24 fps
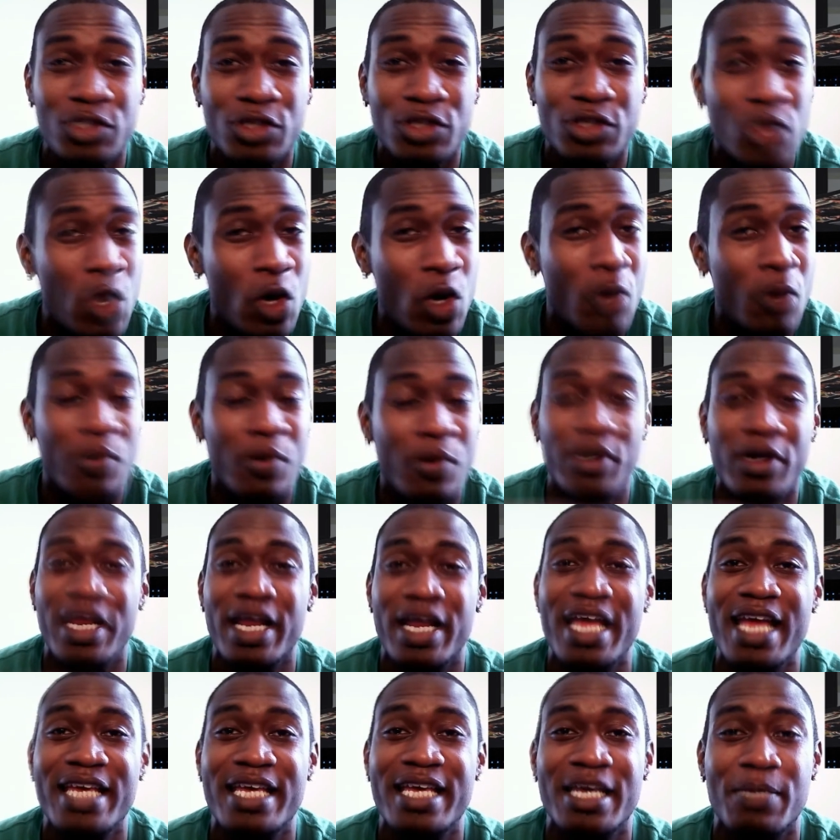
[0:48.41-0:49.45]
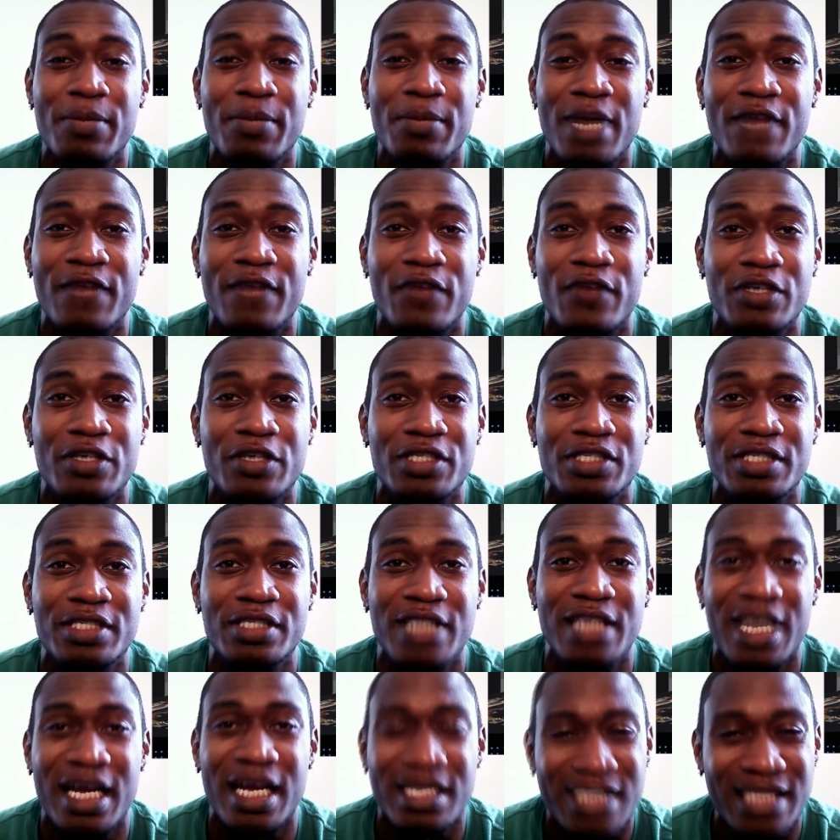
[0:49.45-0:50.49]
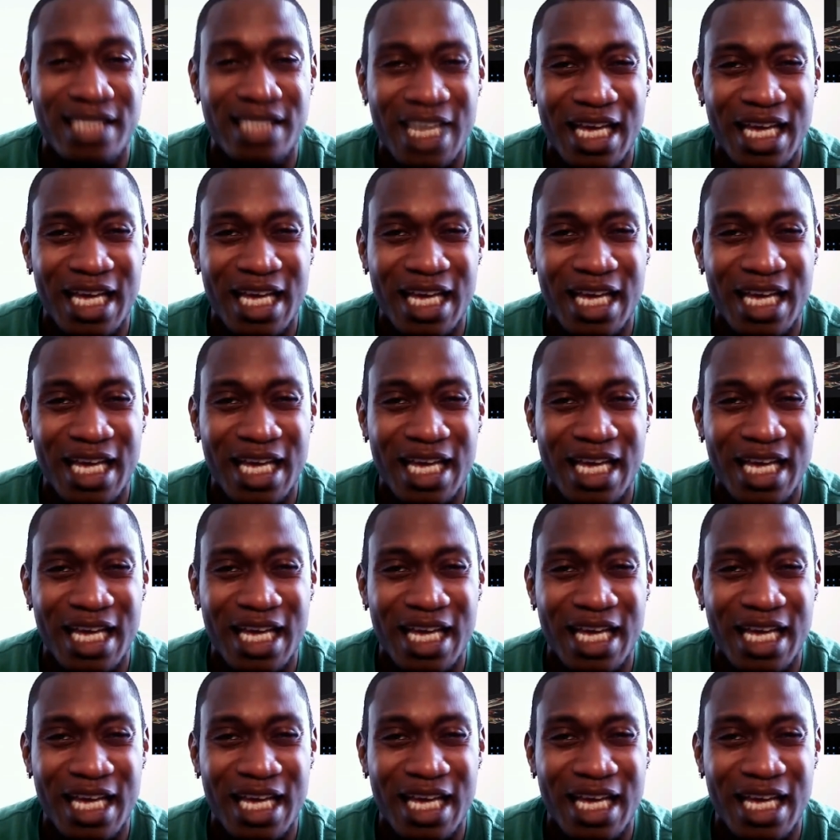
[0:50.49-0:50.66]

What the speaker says: no more 8 gigabyte versions, guys.